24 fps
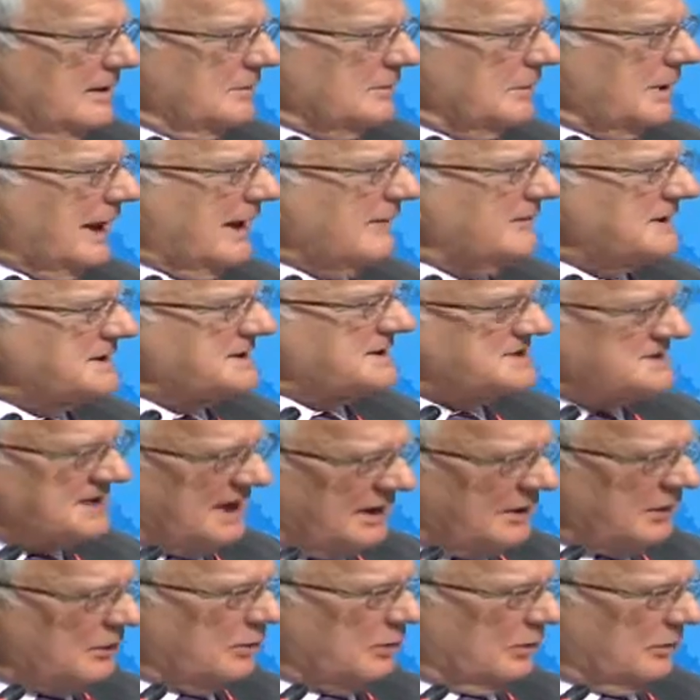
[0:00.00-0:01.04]
But having
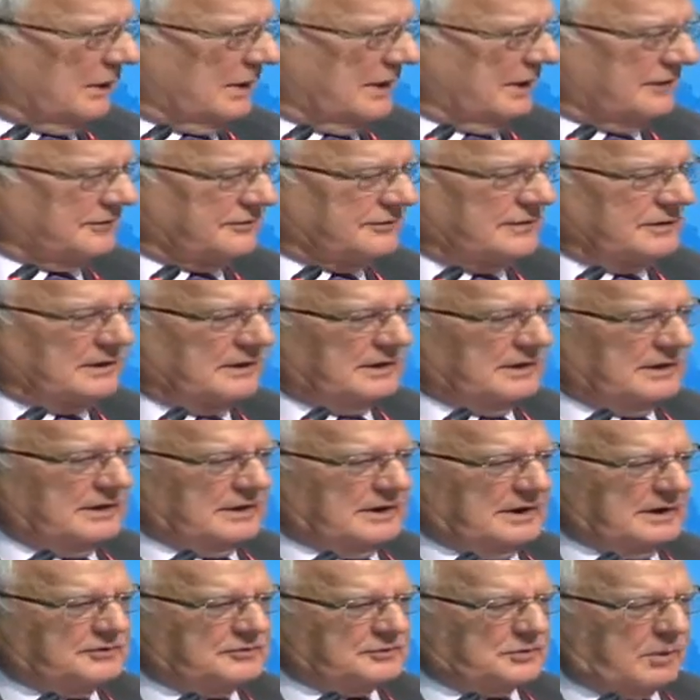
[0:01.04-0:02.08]
said all this,
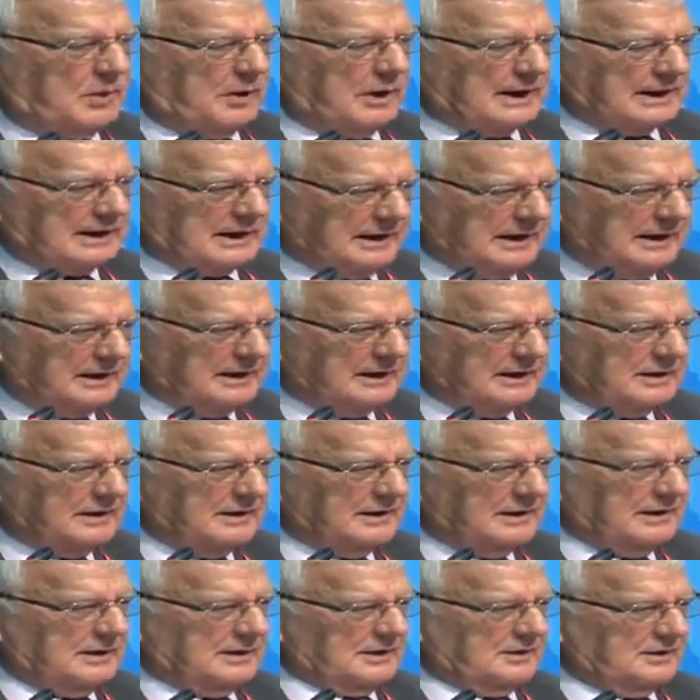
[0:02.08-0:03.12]
it's quite clear
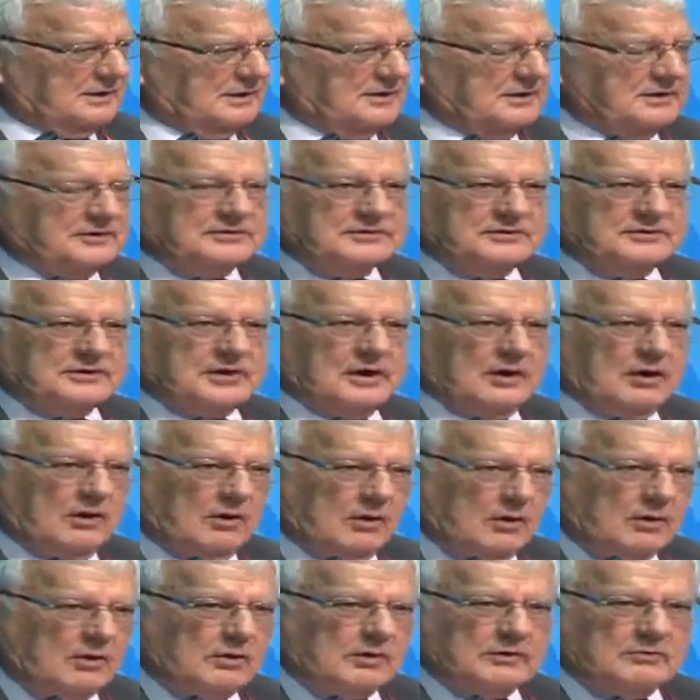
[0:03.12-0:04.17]
that this is a
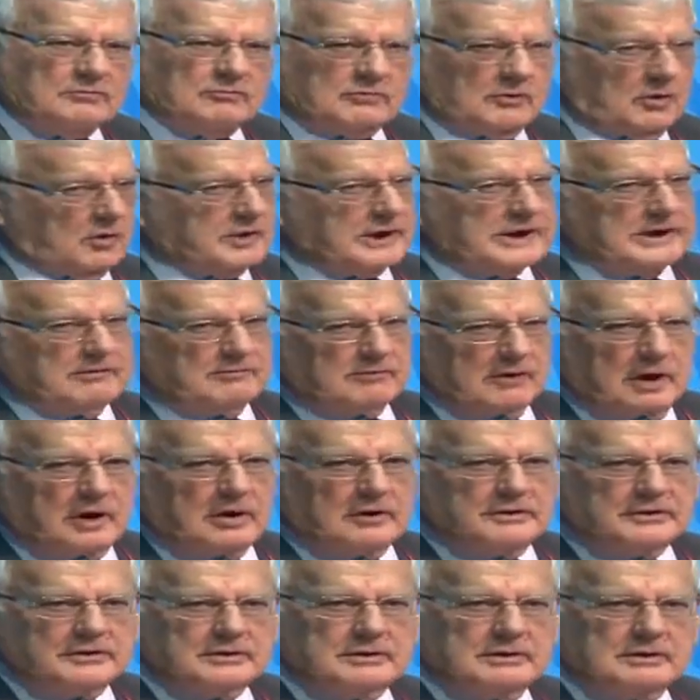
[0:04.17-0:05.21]
long and rocky
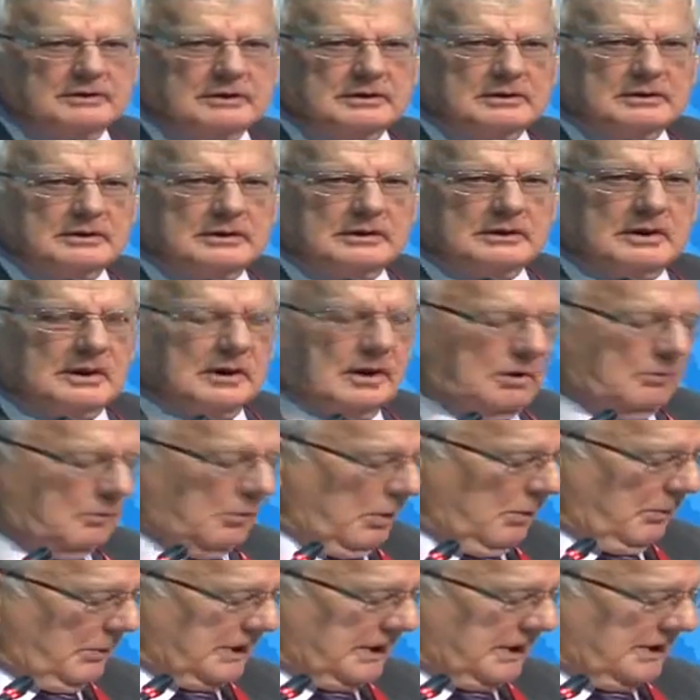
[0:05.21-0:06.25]
road, and
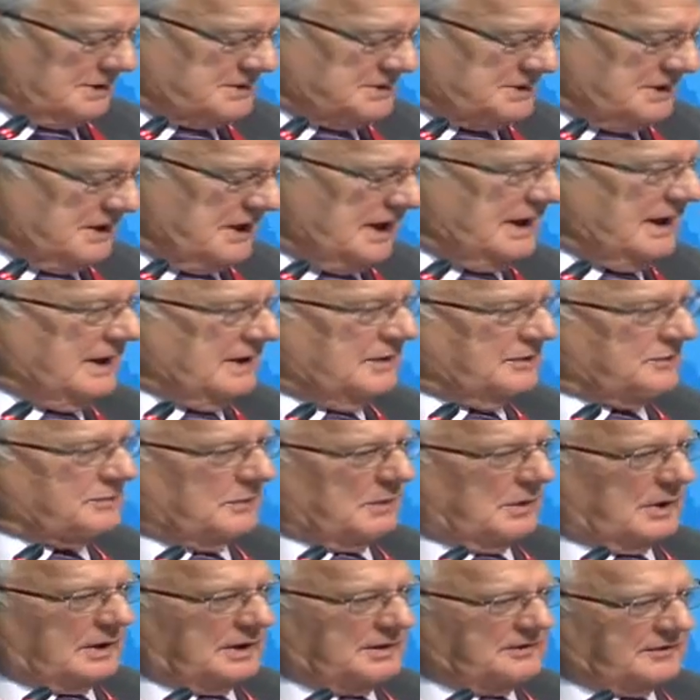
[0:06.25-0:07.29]
what we're going to need is
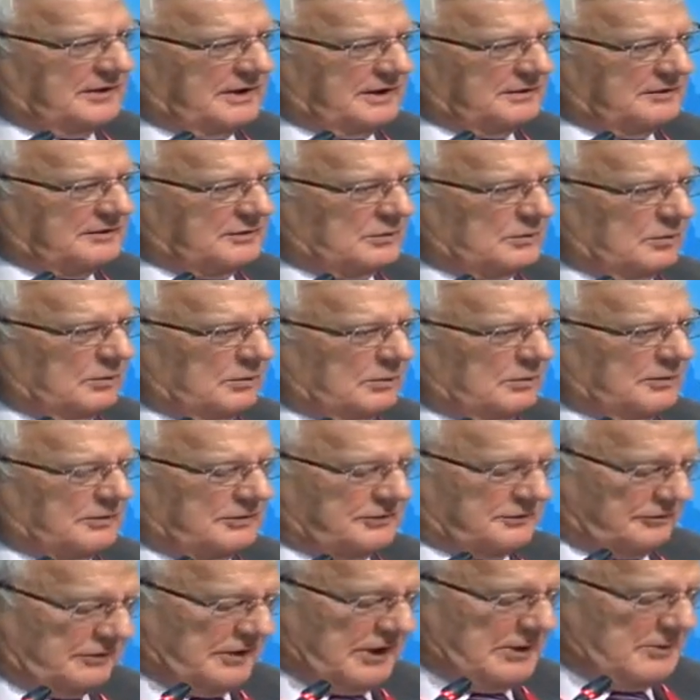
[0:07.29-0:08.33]
what I tend to call the
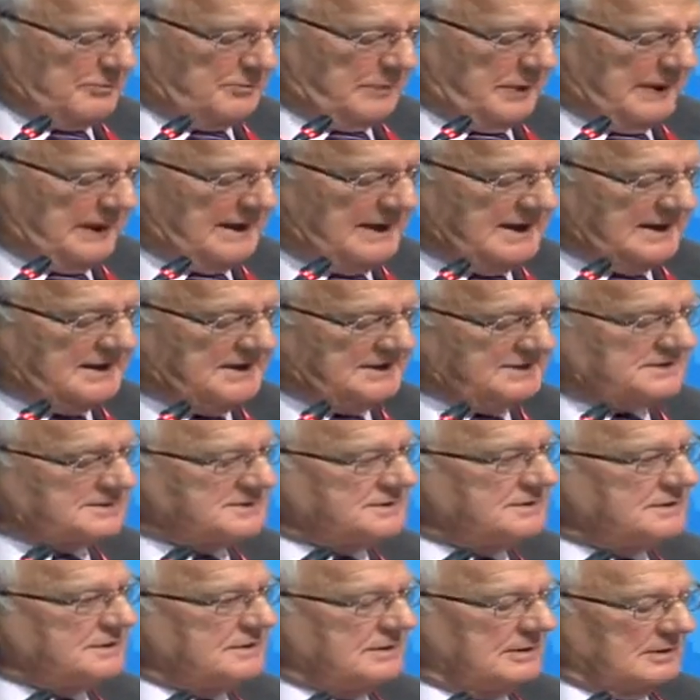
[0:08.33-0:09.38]
3
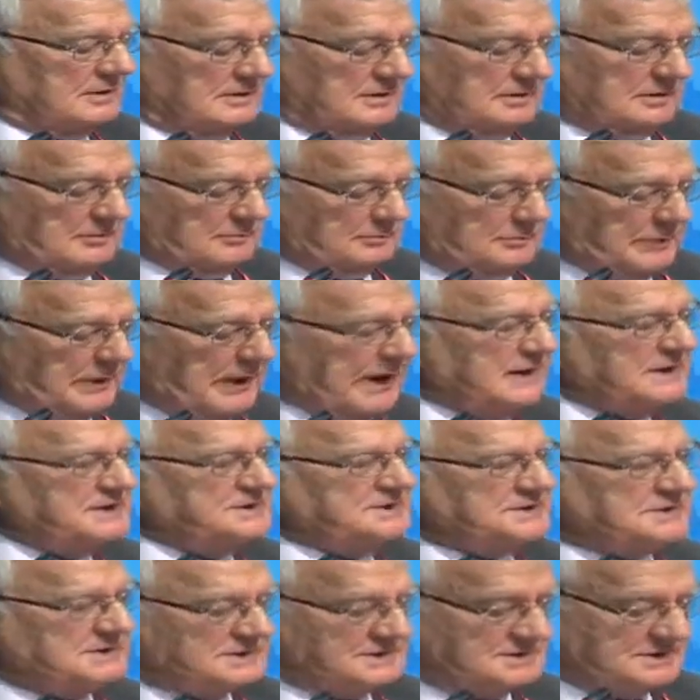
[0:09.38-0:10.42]
Ps:
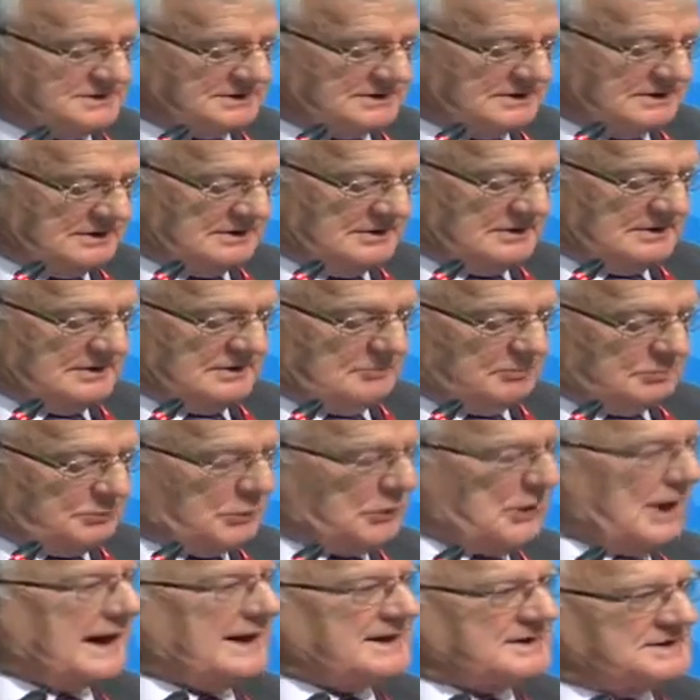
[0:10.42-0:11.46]
patience,
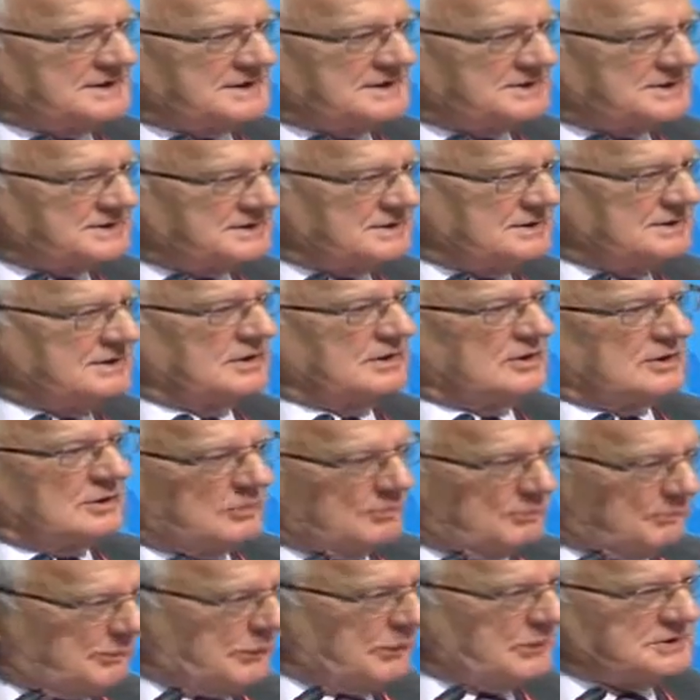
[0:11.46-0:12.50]
practice,
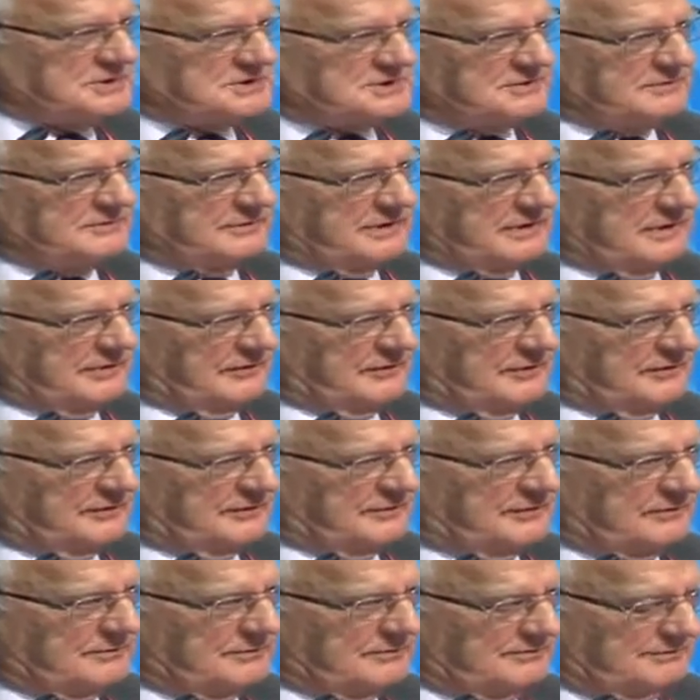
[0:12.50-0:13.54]

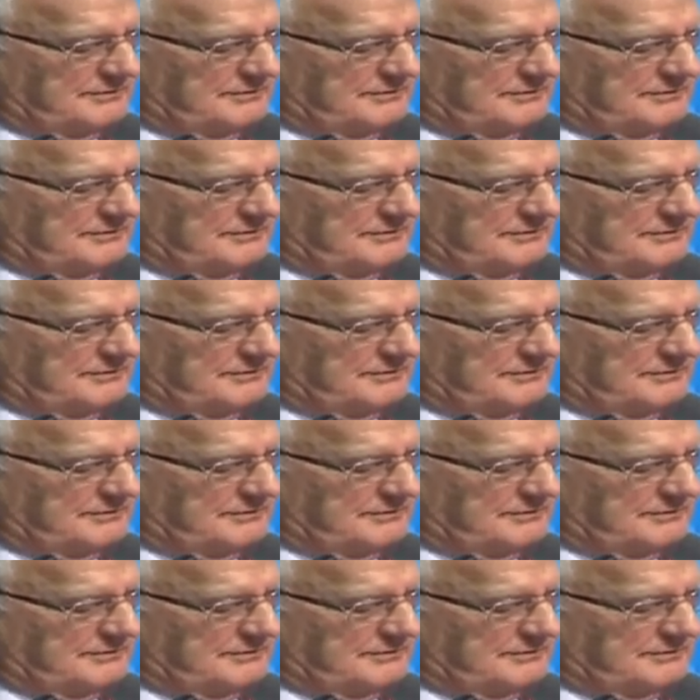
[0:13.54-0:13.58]
perseverance.